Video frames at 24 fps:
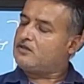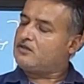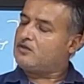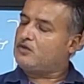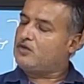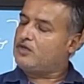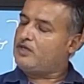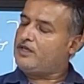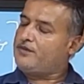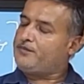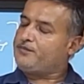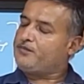
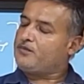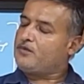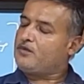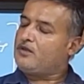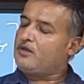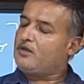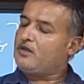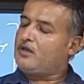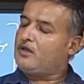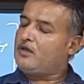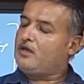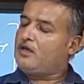today.
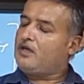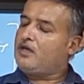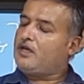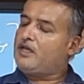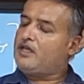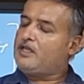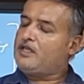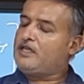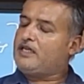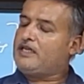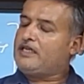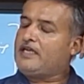
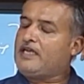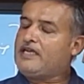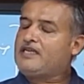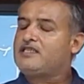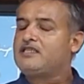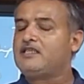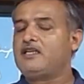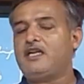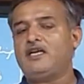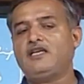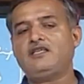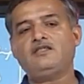In the
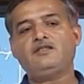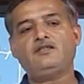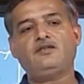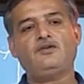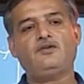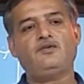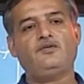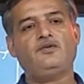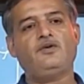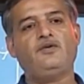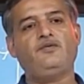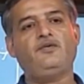next class,
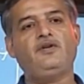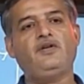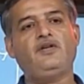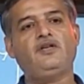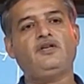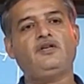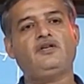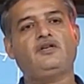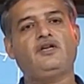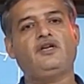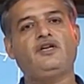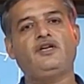we
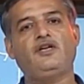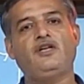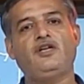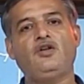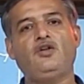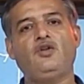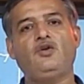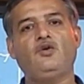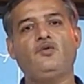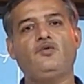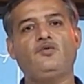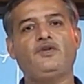will
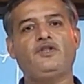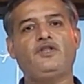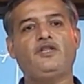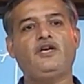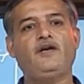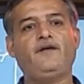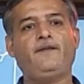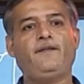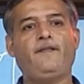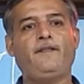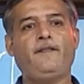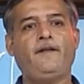continue with
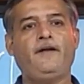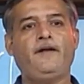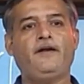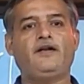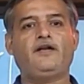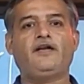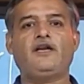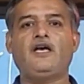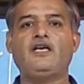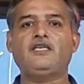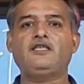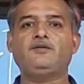the
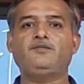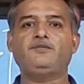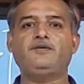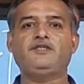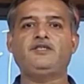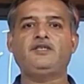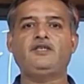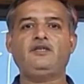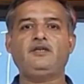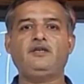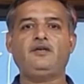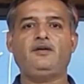
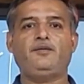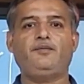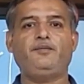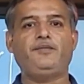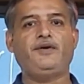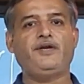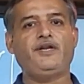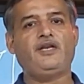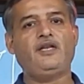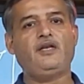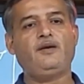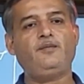transmission
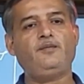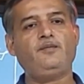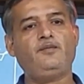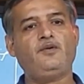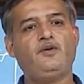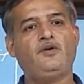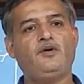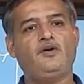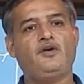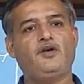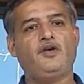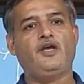medium
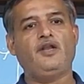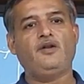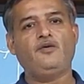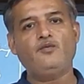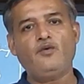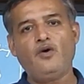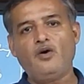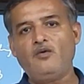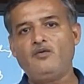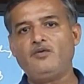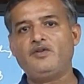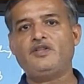
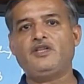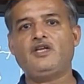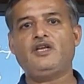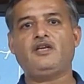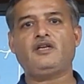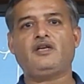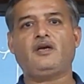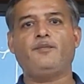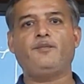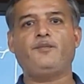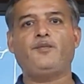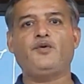involved in
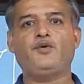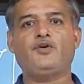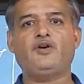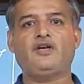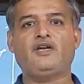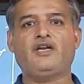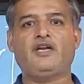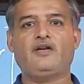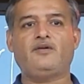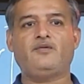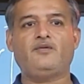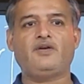that computer
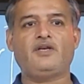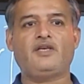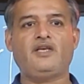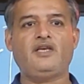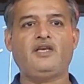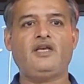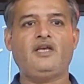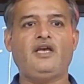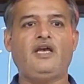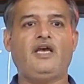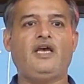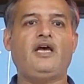
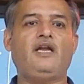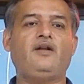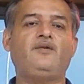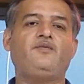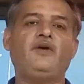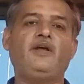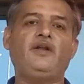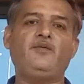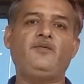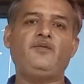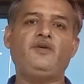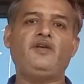networking, and
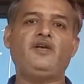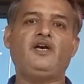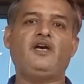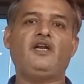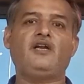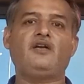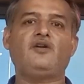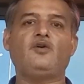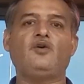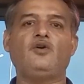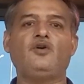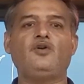when we
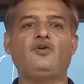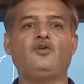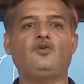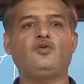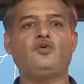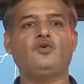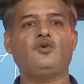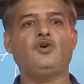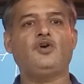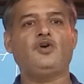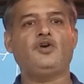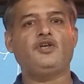are going
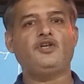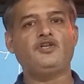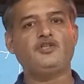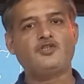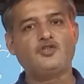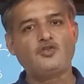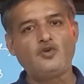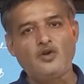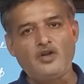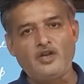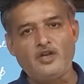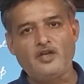to
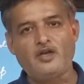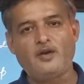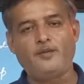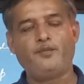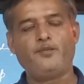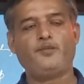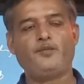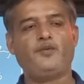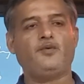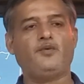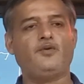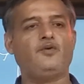install a
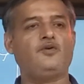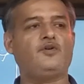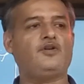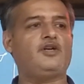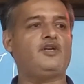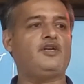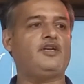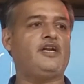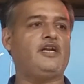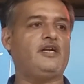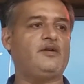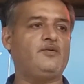
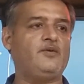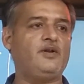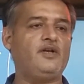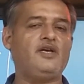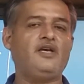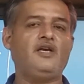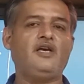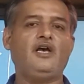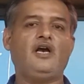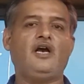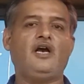computer network,